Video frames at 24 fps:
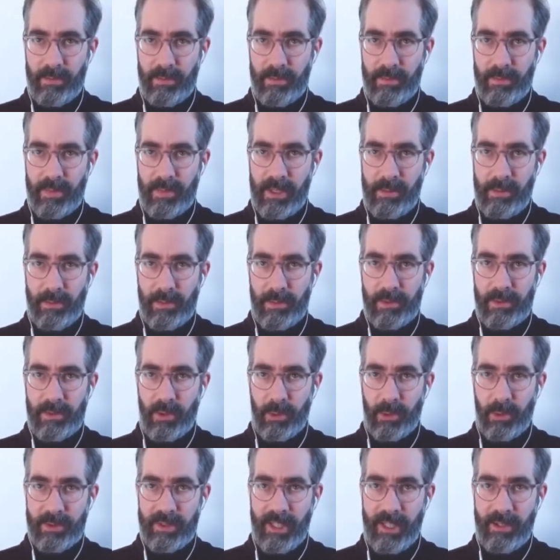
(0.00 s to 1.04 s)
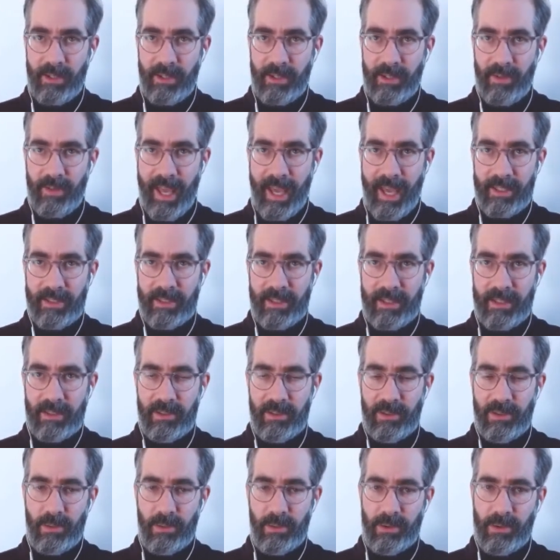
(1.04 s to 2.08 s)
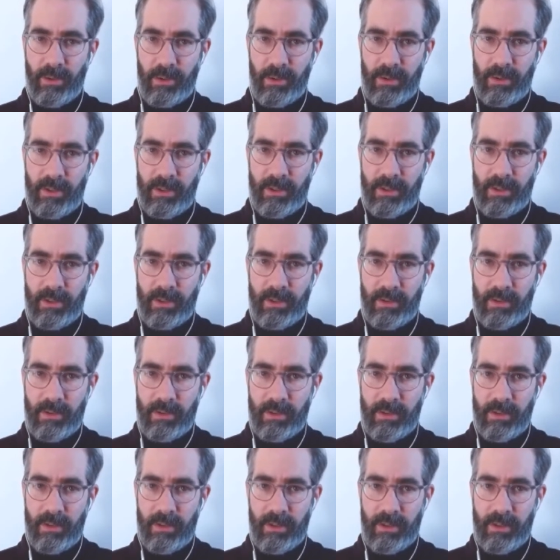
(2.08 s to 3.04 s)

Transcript: people don't have access to certain